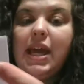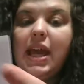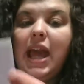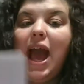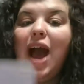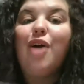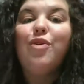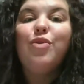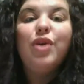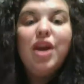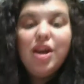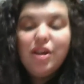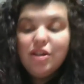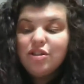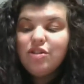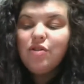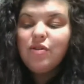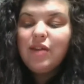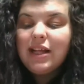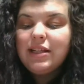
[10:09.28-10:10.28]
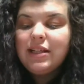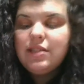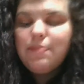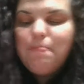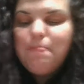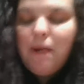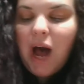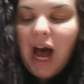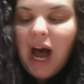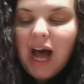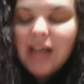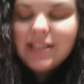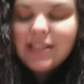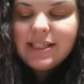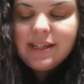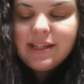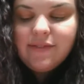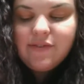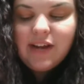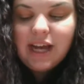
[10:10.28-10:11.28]
account. So that's
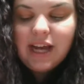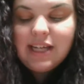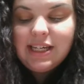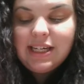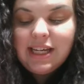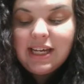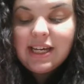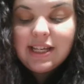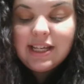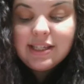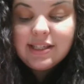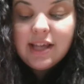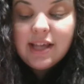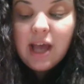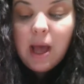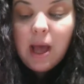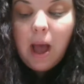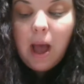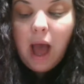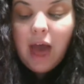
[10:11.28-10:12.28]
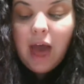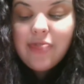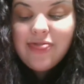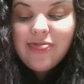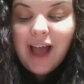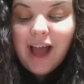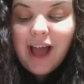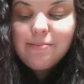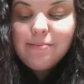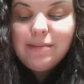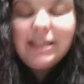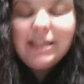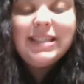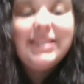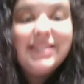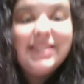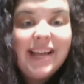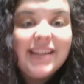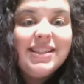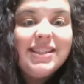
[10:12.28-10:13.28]
positive 90, because that means
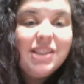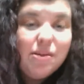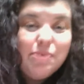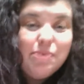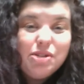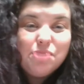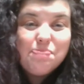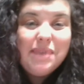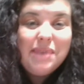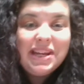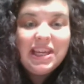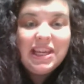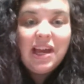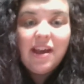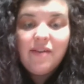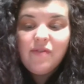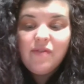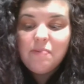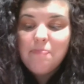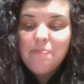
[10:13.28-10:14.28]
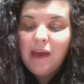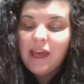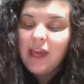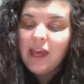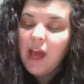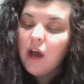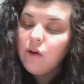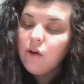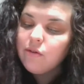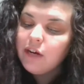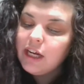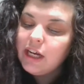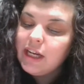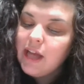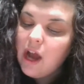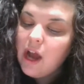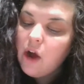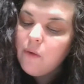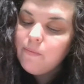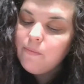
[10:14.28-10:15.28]
that's how much money I have in my account right
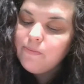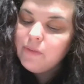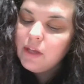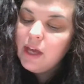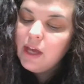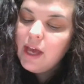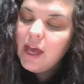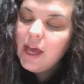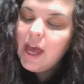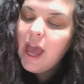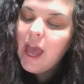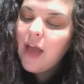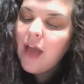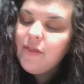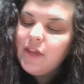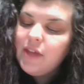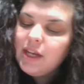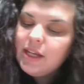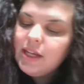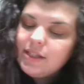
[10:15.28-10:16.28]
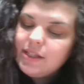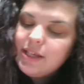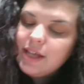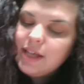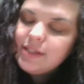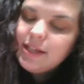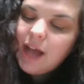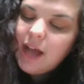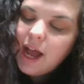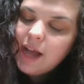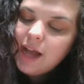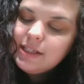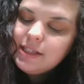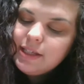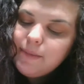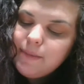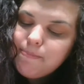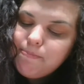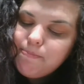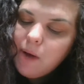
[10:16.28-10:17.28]
now. And then it says I
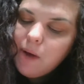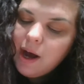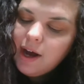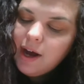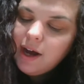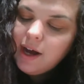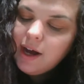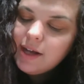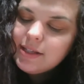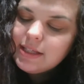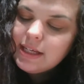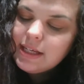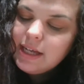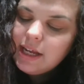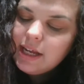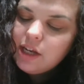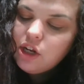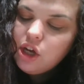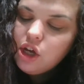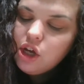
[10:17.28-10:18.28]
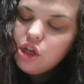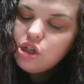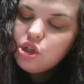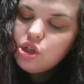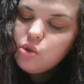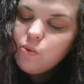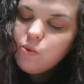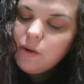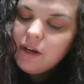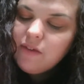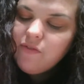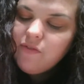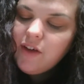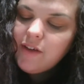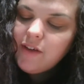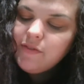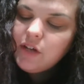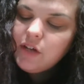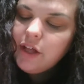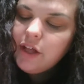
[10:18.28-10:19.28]
deposited
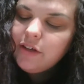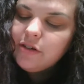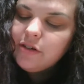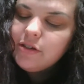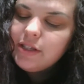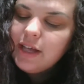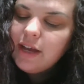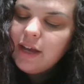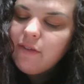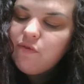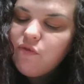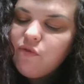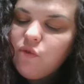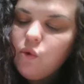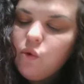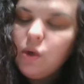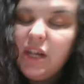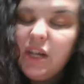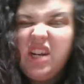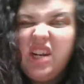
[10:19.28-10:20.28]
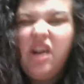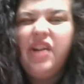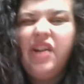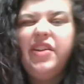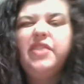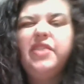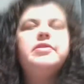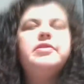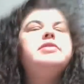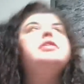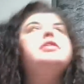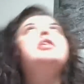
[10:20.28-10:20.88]
$25 and $40.